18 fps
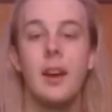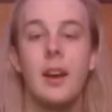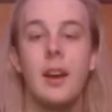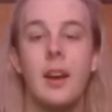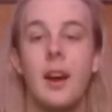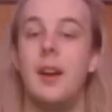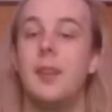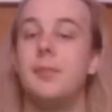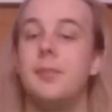
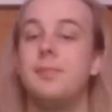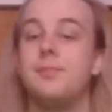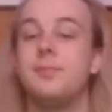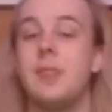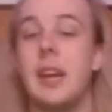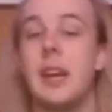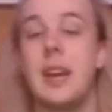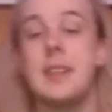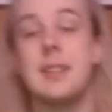
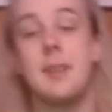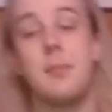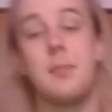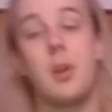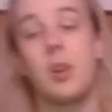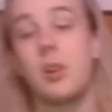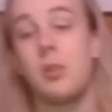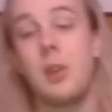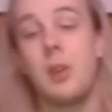Like I said,
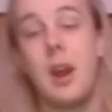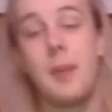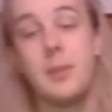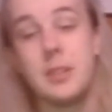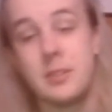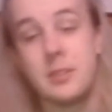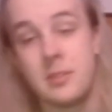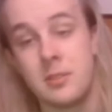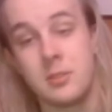Margot
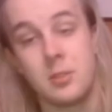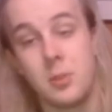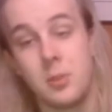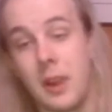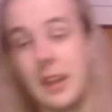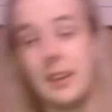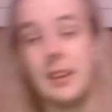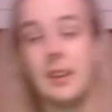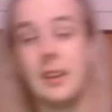Robbie's
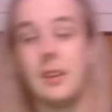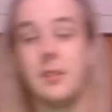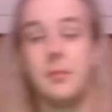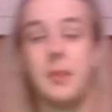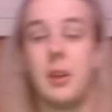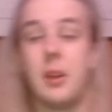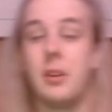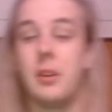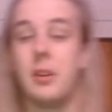great in it.
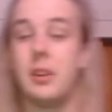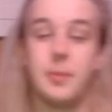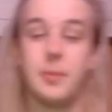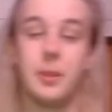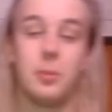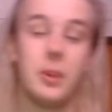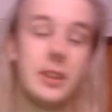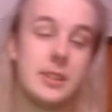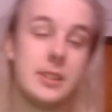Mary
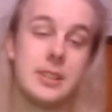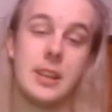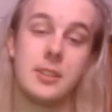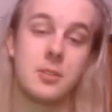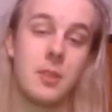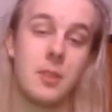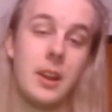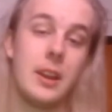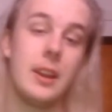Elizabeth Winstead's
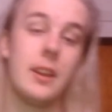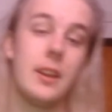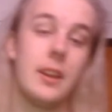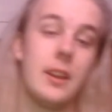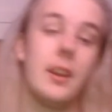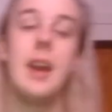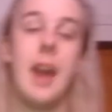great in it.